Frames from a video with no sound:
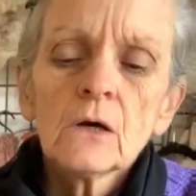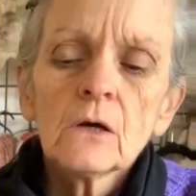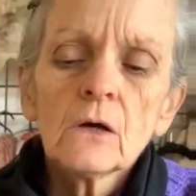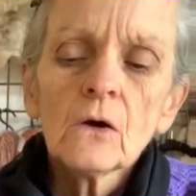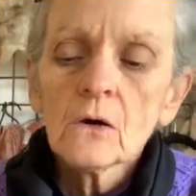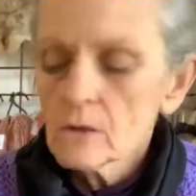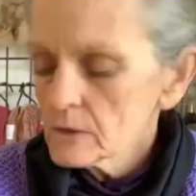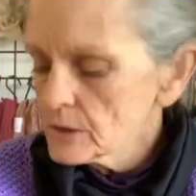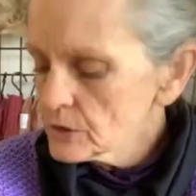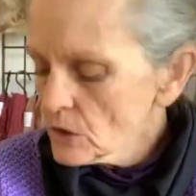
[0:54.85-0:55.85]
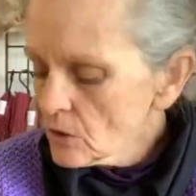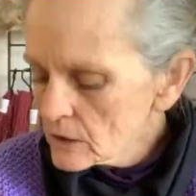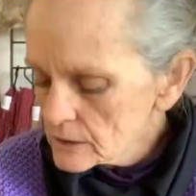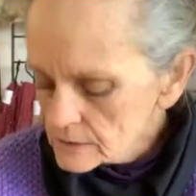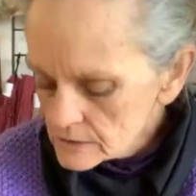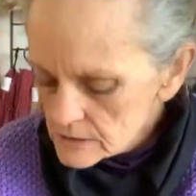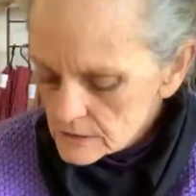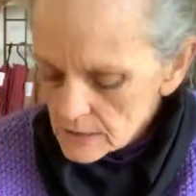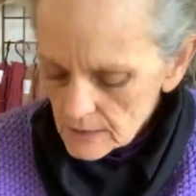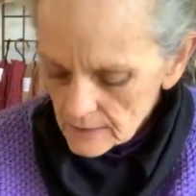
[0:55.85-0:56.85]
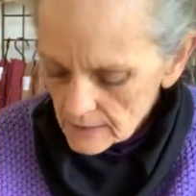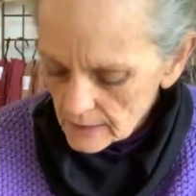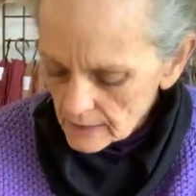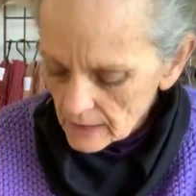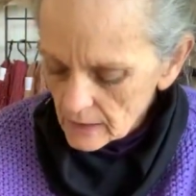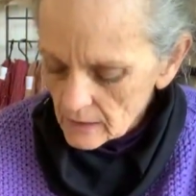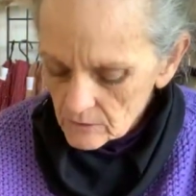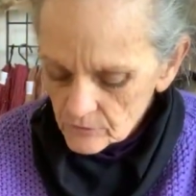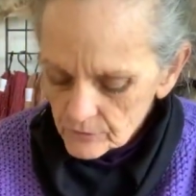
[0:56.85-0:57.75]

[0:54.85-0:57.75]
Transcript: are yarns that have